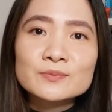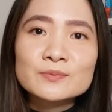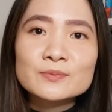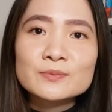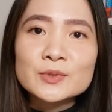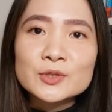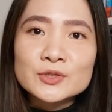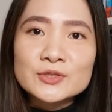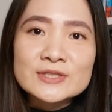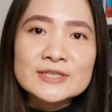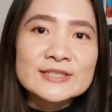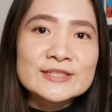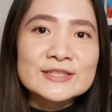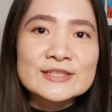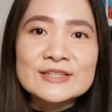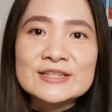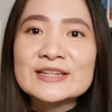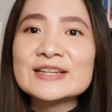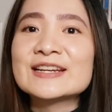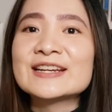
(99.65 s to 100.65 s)

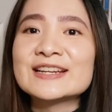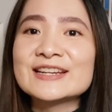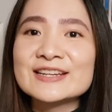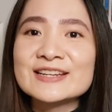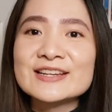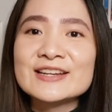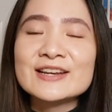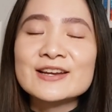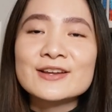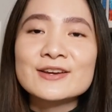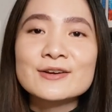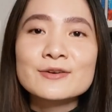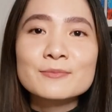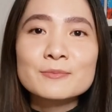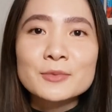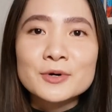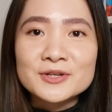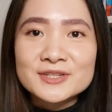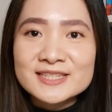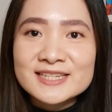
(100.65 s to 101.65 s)
person in
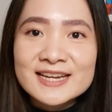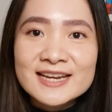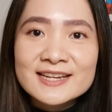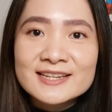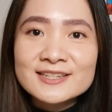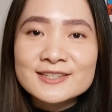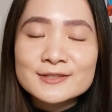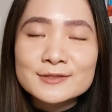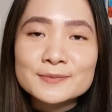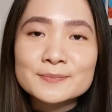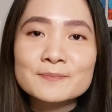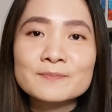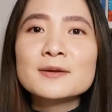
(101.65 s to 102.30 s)
Montana.